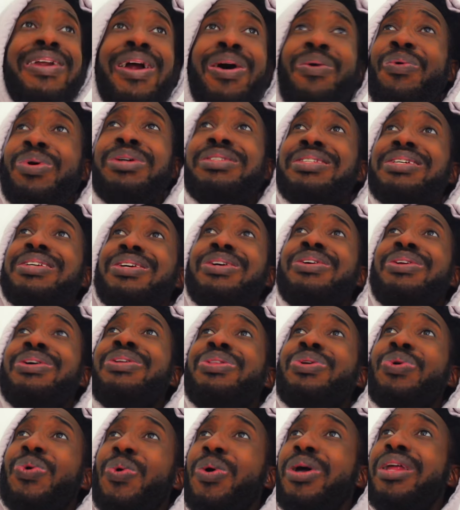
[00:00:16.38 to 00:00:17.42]
I wasn't gonna
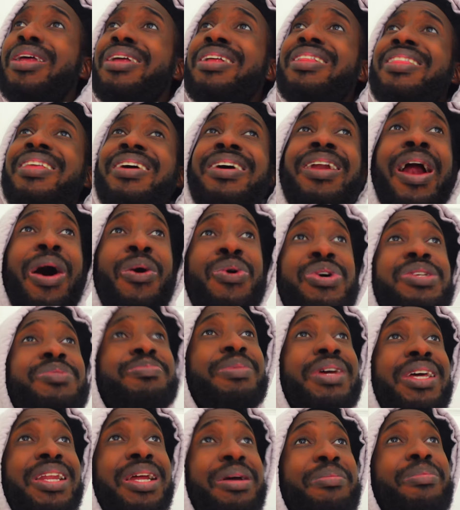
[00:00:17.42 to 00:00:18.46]
do anything. I was
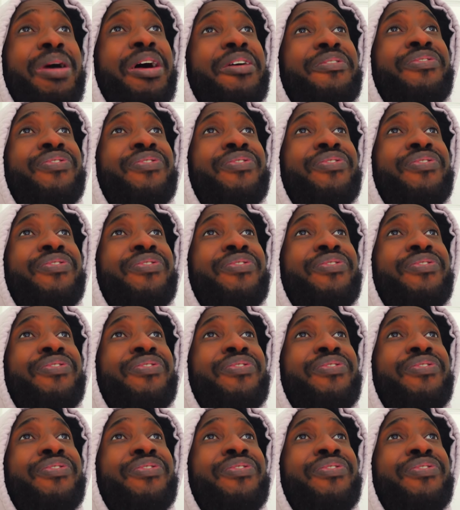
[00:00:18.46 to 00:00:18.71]
meeting my